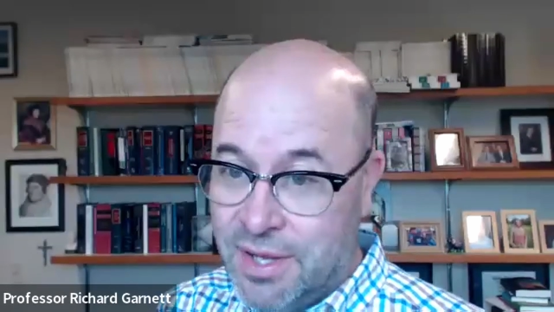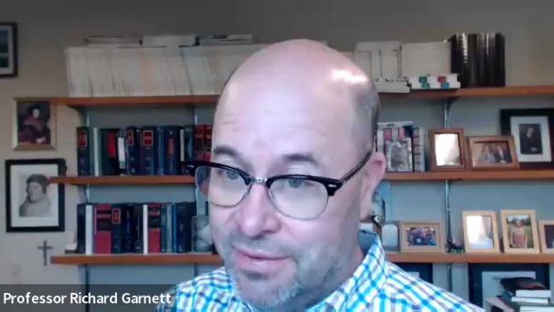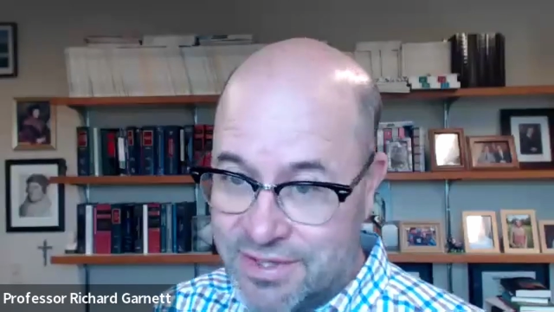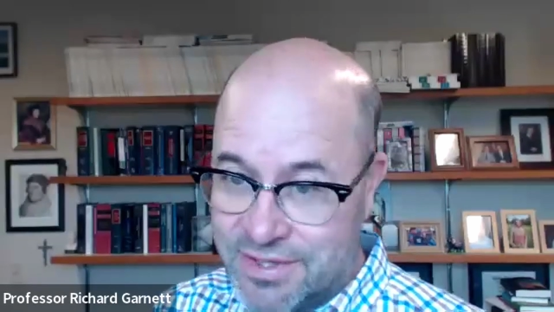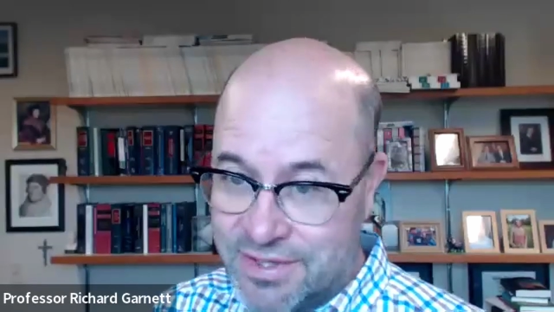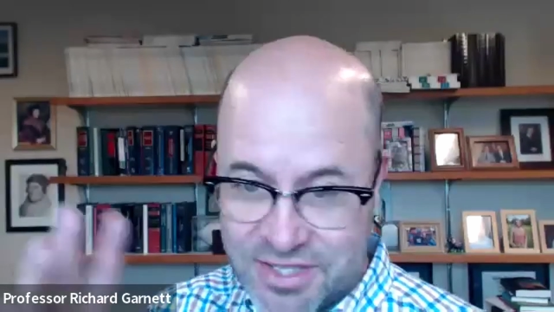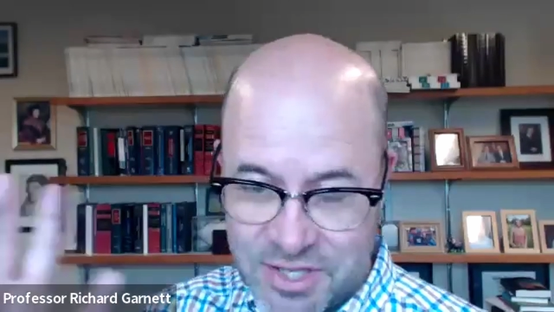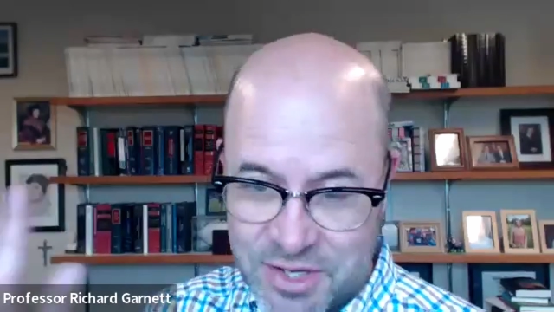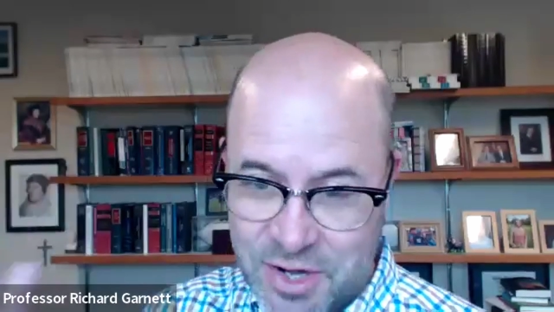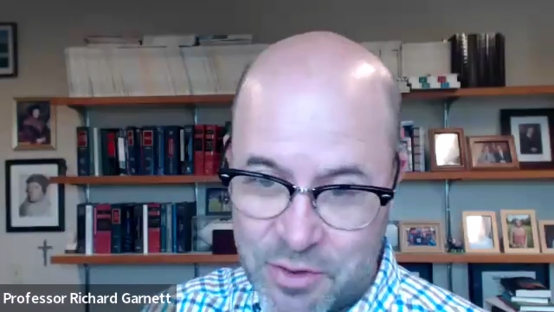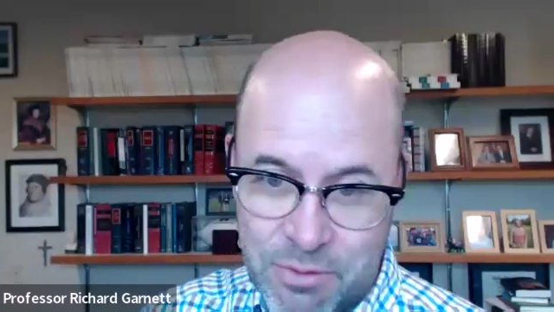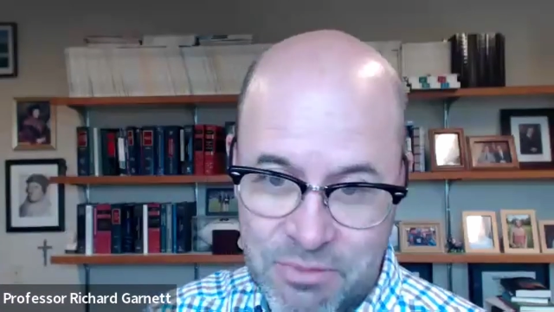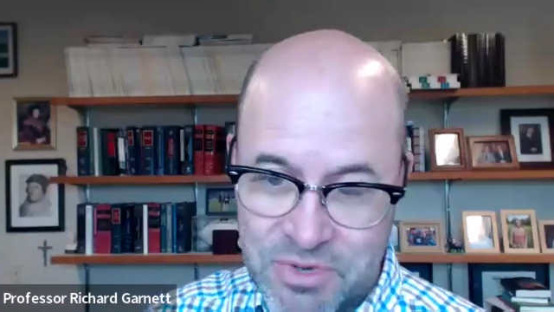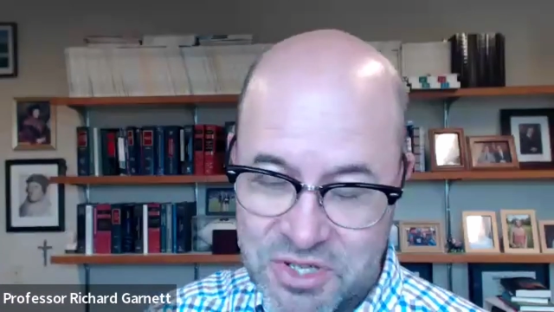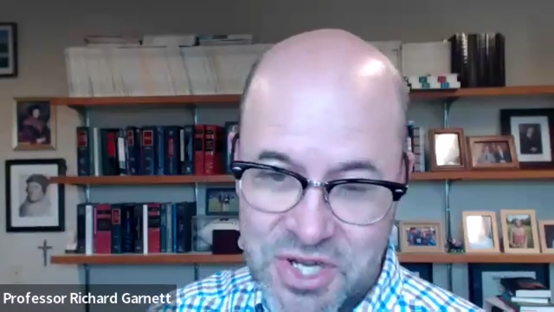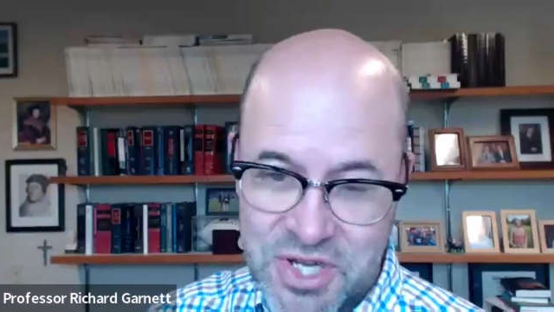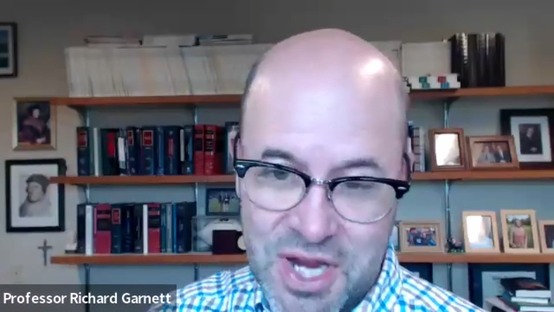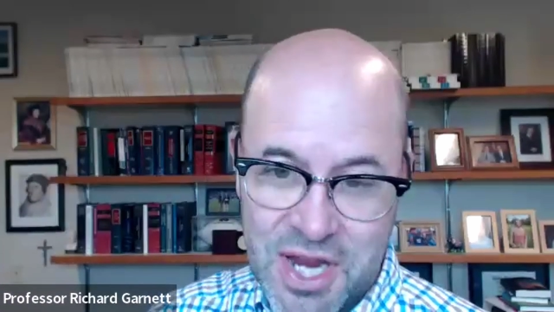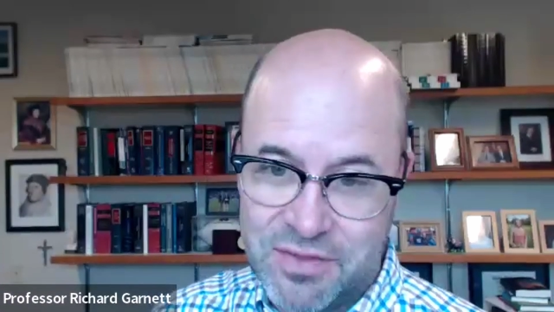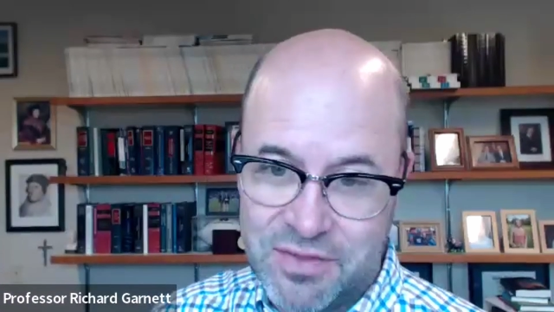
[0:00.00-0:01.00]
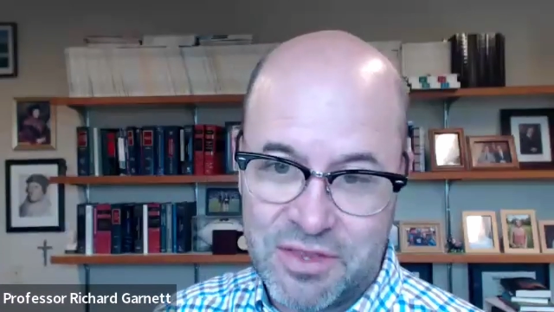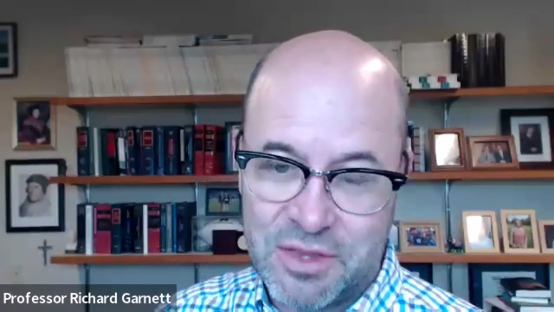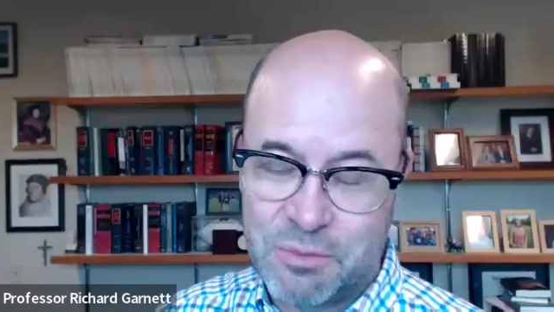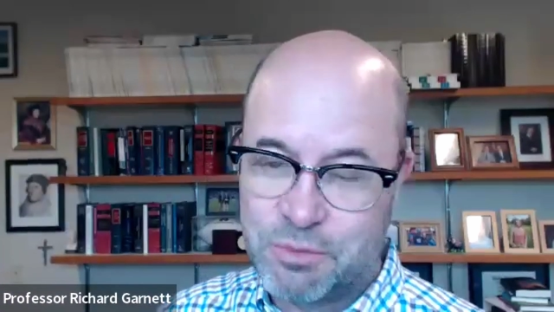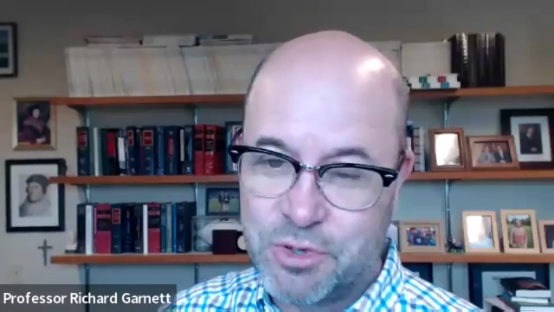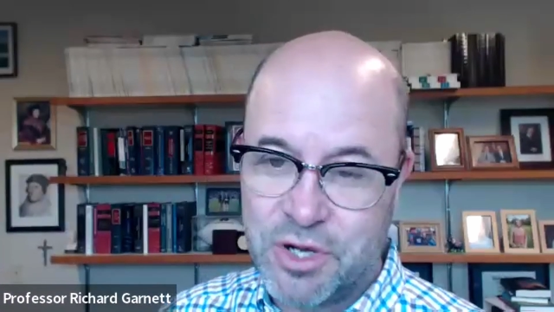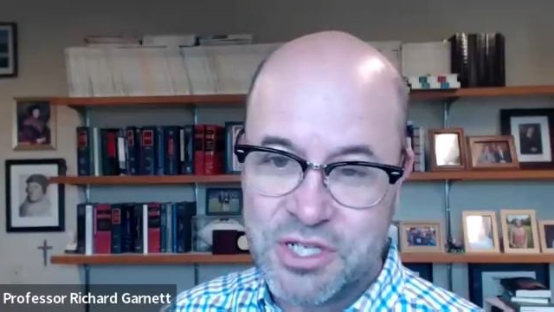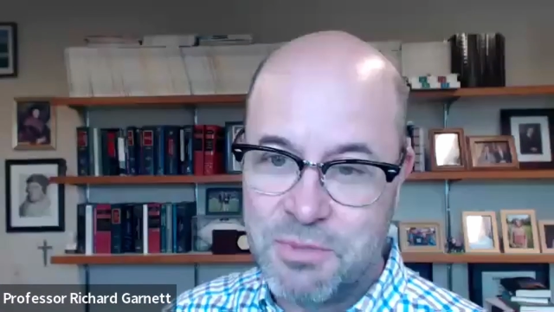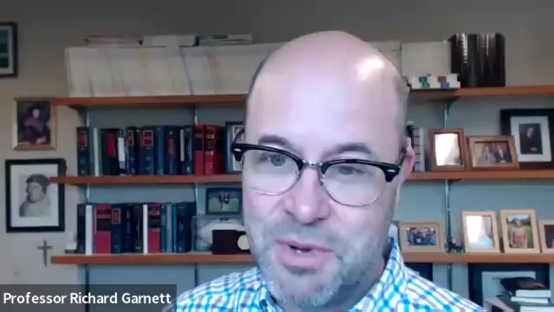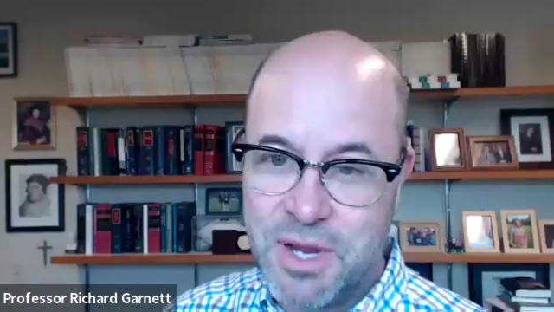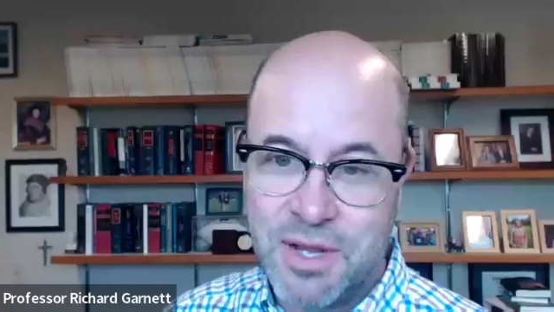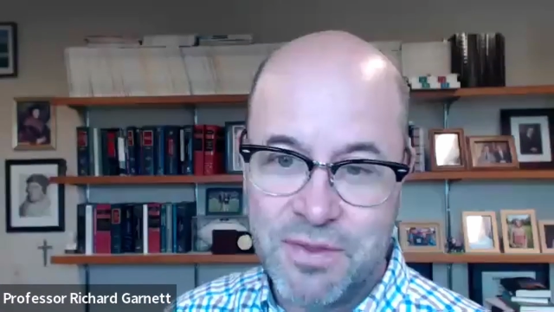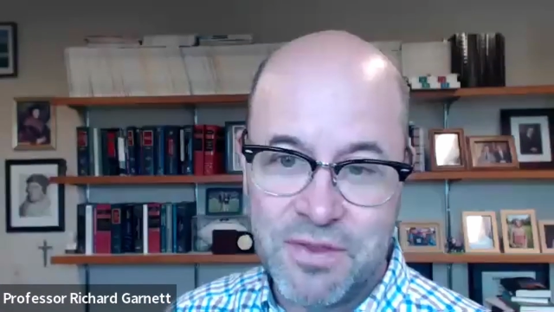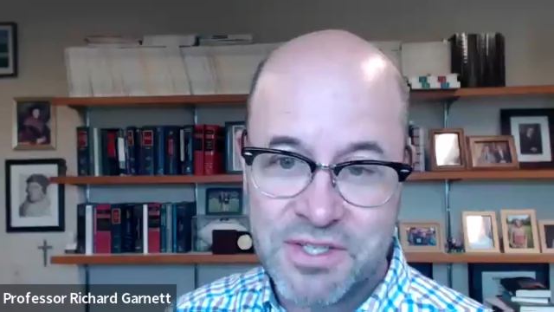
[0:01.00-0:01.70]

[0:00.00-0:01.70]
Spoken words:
This is another mistake that the press made.